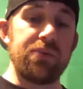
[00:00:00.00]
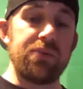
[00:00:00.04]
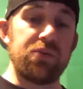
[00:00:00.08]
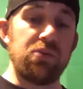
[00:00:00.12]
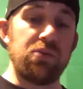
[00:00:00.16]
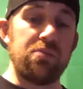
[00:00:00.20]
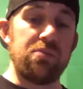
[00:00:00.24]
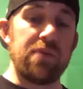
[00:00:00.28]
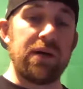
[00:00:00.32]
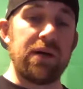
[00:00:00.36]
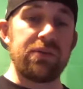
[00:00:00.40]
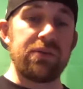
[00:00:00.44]
to
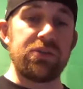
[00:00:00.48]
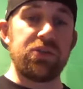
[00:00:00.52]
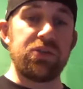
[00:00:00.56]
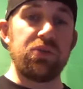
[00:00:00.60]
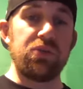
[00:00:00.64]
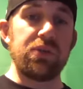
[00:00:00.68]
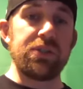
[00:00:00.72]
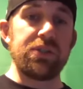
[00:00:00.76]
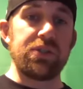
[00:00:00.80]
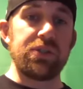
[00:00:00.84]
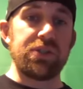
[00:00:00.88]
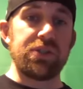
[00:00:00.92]
about two
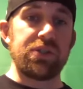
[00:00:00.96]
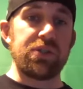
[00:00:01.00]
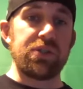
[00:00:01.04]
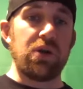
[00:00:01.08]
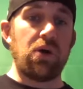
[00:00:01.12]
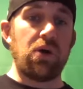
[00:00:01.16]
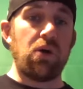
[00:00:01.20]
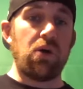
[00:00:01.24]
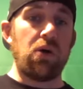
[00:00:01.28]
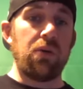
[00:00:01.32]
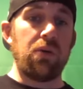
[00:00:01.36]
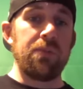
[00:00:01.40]
inches
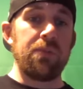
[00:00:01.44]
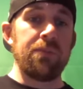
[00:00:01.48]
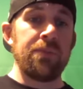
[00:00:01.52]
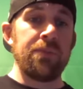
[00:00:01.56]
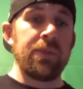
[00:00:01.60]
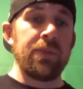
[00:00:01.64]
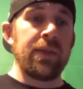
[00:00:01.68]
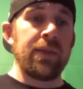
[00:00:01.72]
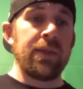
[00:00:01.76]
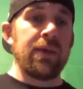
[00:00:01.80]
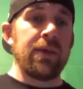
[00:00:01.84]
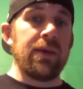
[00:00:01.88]
tall.
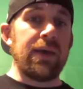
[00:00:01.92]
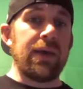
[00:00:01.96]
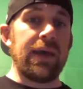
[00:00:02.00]
That's